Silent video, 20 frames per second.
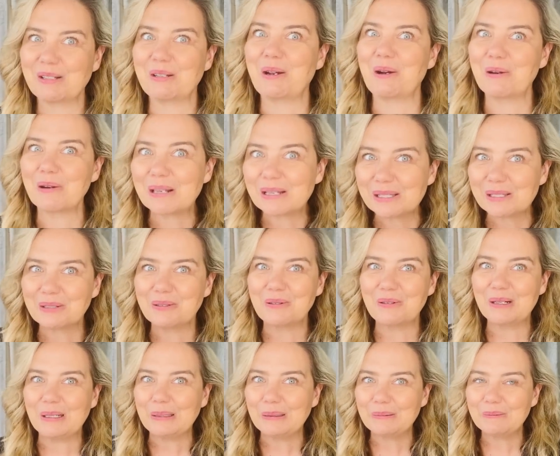go to
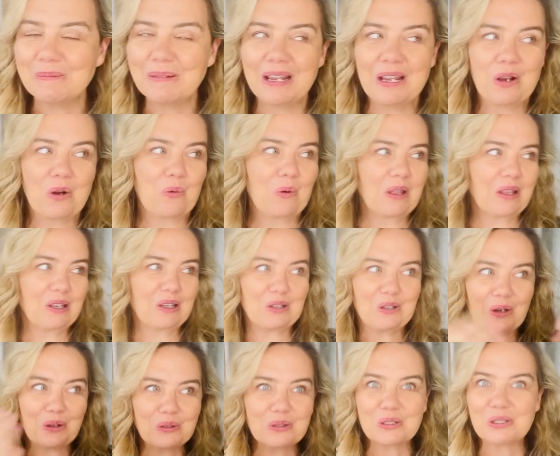school, when
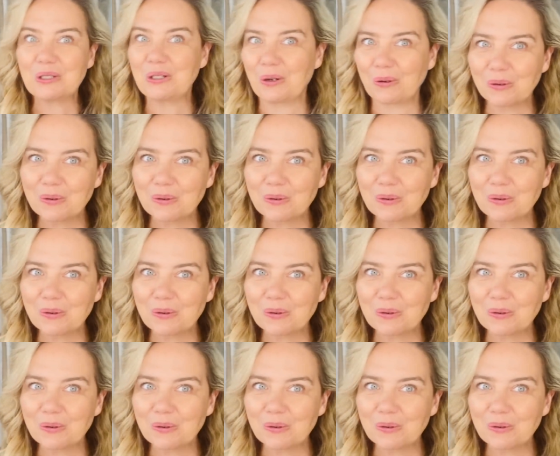adults go